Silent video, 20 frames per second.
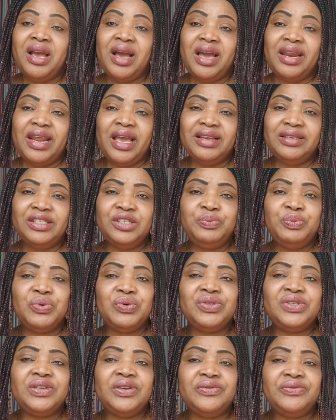and I did
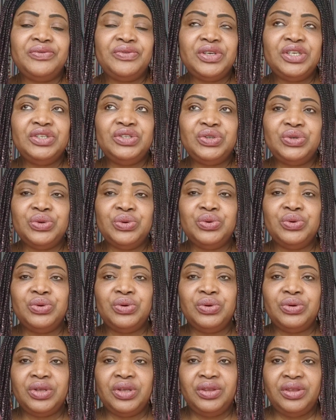post a video
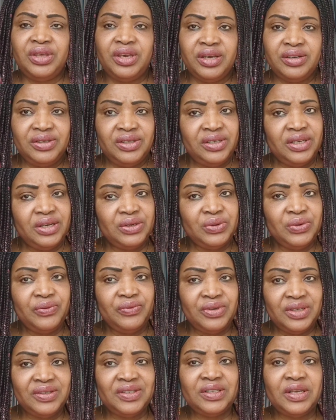on the thirtieth
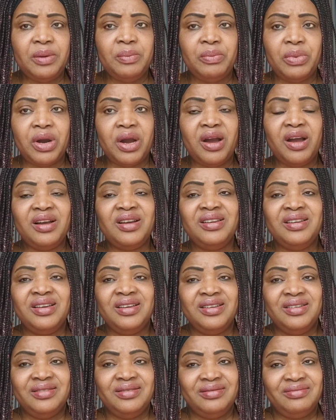of December
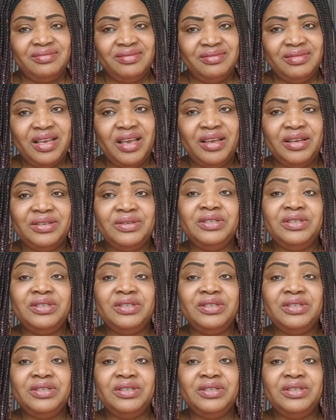Uh,